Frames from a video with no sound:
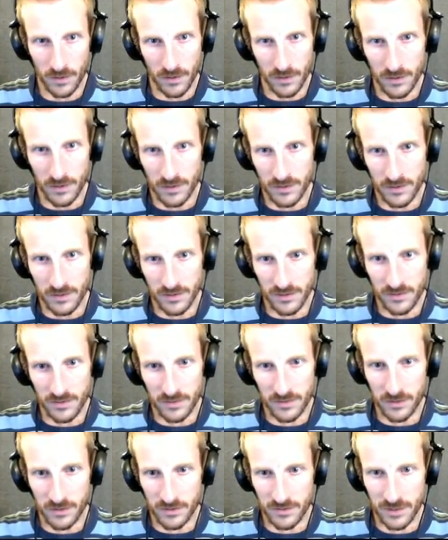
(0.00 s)
Because this
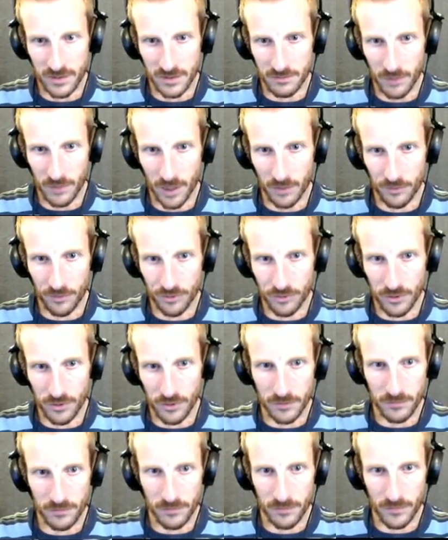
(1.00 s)
looks like Mom's
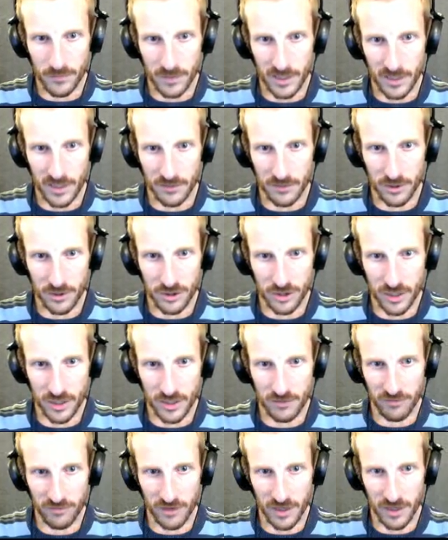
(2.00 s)
room, and we're trying to
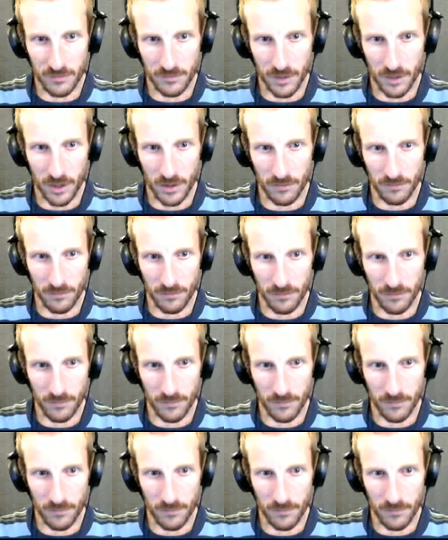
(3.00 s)
find Mom.